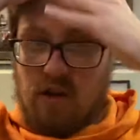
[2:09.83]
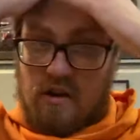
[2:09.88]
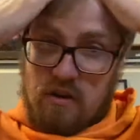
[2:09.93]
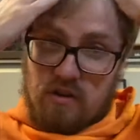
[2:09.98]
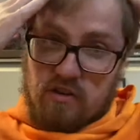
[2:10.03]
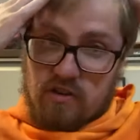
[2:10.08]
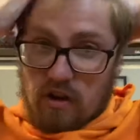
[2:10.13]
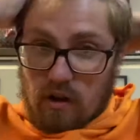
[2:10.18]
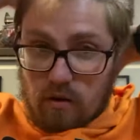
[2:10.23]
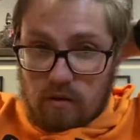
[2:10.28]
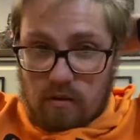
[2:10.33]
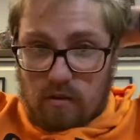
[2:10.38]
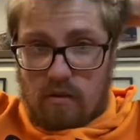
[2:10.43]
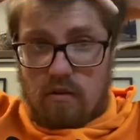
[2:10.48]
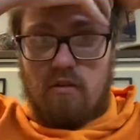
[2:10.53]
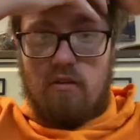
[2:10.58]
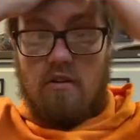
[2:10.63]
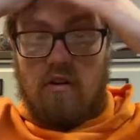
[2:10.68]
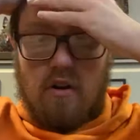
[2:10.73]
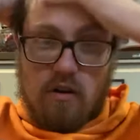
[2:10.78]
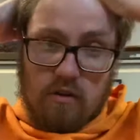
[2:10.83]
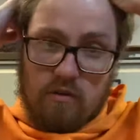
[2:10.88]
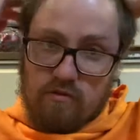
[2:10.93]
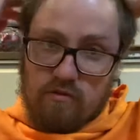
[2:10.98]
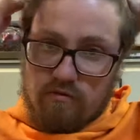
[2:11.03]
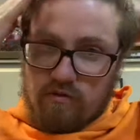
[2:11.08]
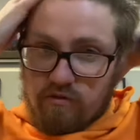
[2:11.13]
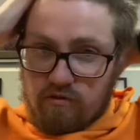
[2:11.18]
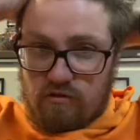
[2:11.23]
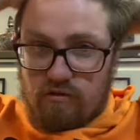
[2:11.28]
So,
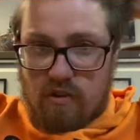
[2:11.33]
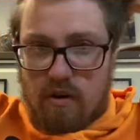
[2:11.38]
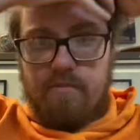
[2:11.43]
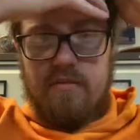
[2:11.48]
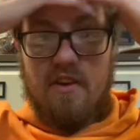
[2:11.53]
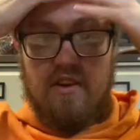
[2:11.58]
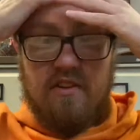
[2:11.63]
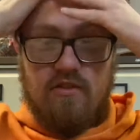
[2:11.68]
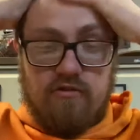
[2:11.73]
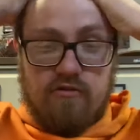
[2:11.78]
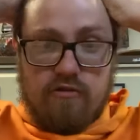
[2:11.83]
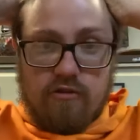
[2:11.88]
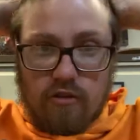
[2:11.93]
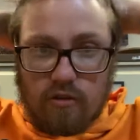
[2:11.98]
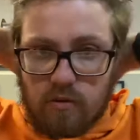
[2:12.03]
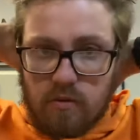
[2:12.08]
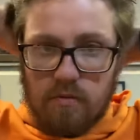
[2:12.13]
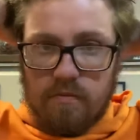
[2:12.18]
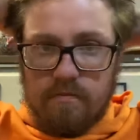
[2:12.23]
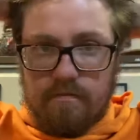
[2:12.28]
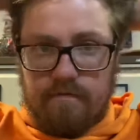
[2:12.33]
rub this through.